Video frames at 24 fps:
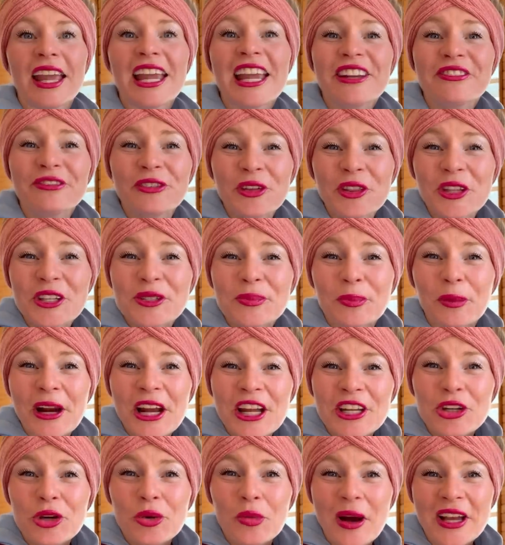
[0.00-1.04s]
and for this
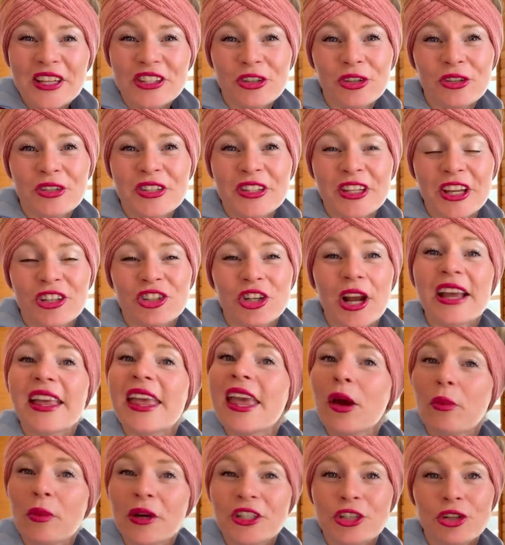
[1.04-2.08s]
brand new Western cinch. I
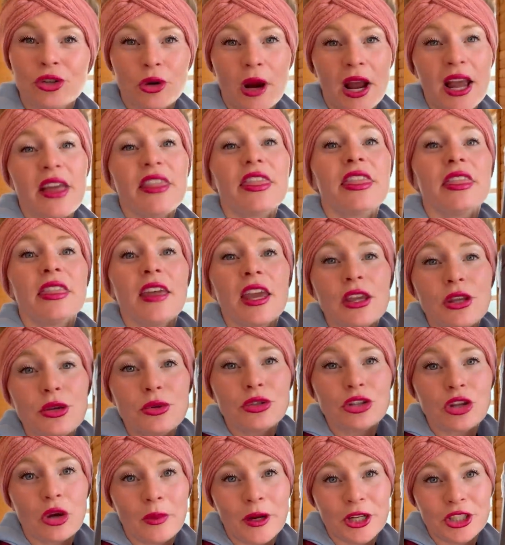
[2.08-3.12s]
can't wait to try it. Thank you
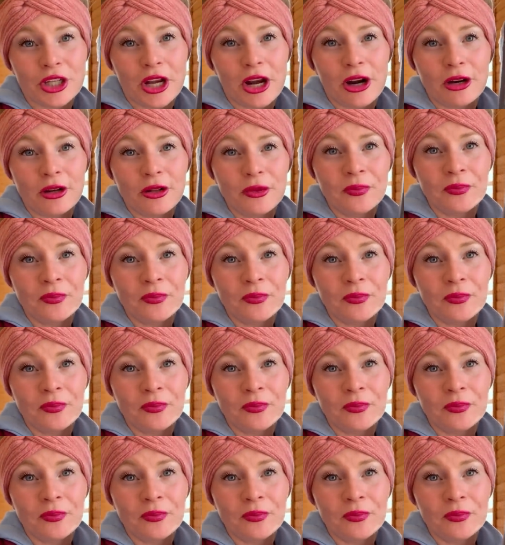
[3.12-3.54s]
so much, Carol.